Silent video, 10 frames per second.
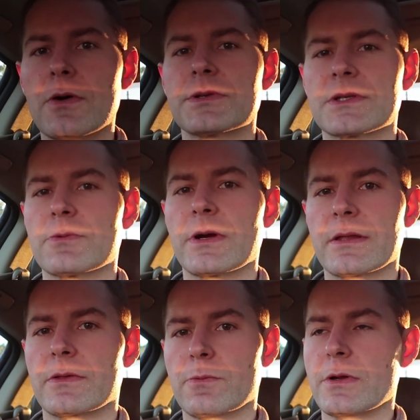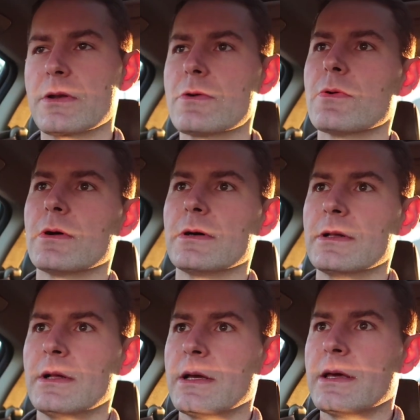most with renewal
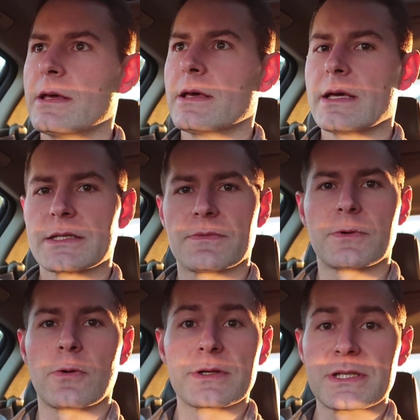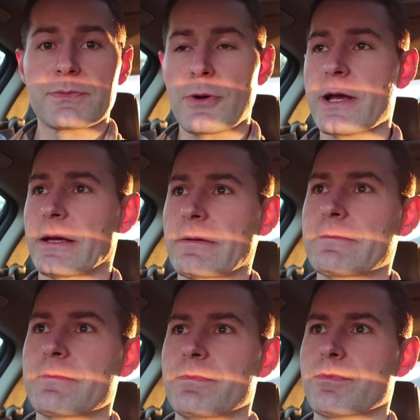is of course spring,
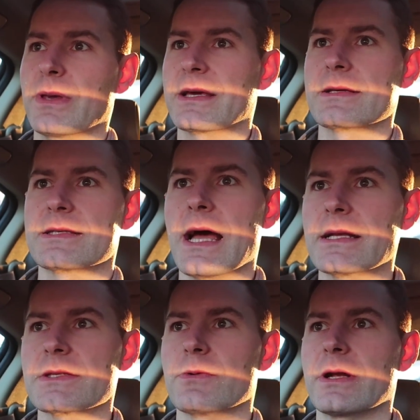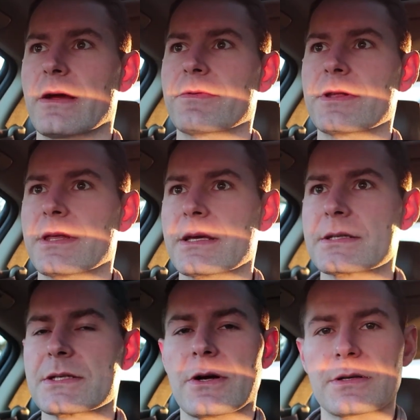because that's when everything
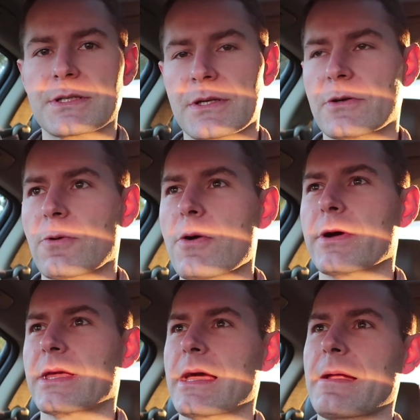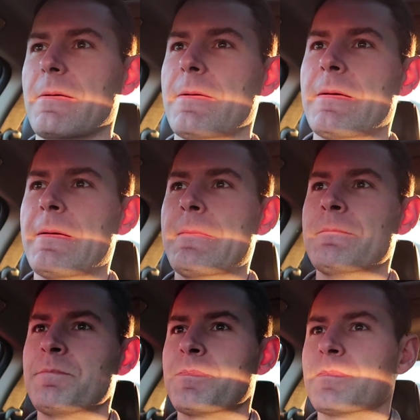starts to grow again.
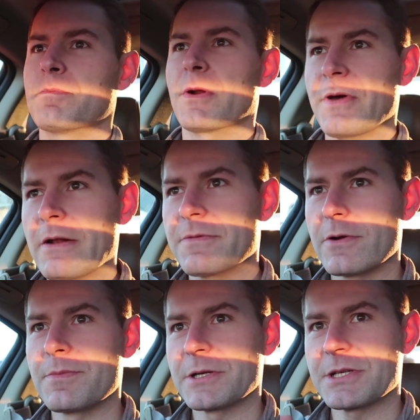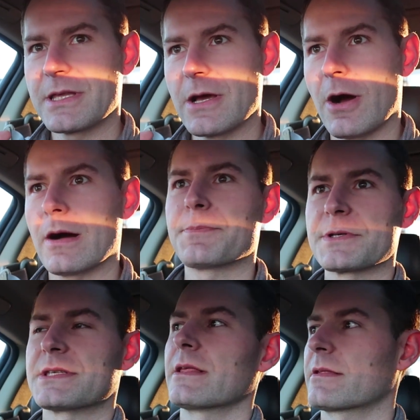But I've had very much the
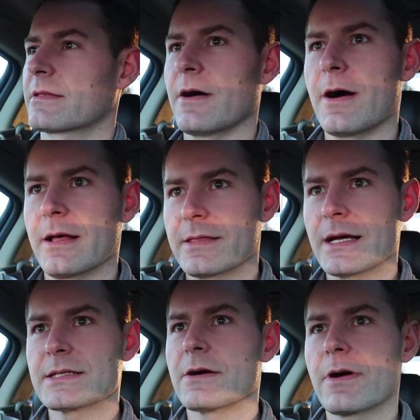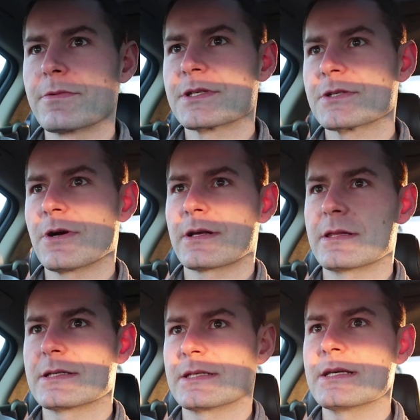opposite thought. That's how I was struck
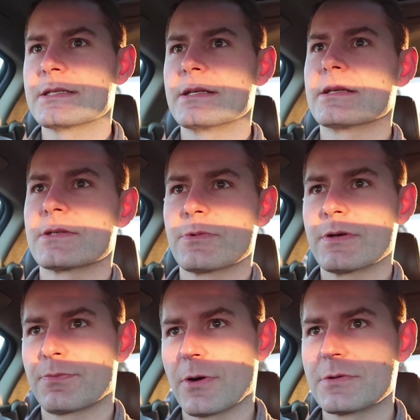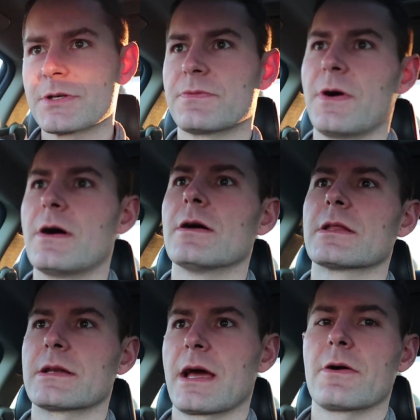this season as we approach
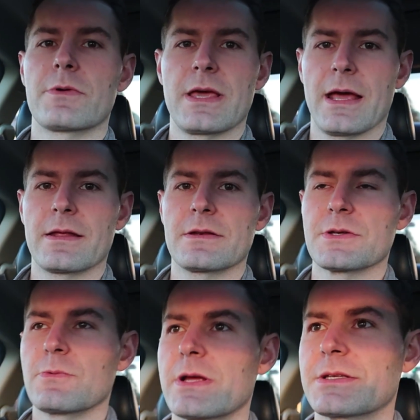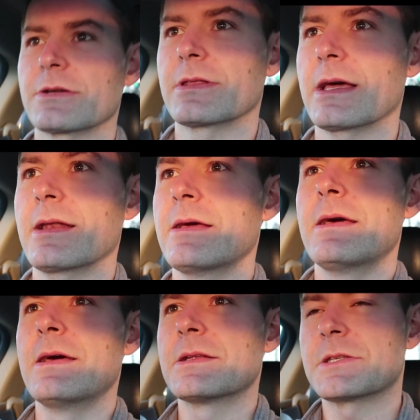fall and now we head into winter, that
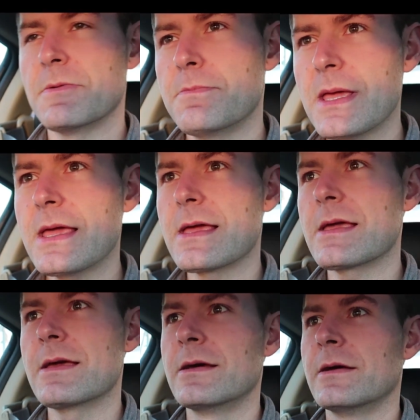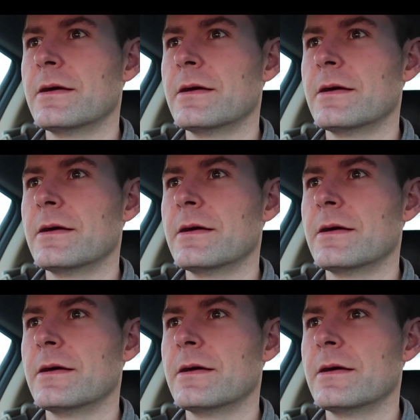to me,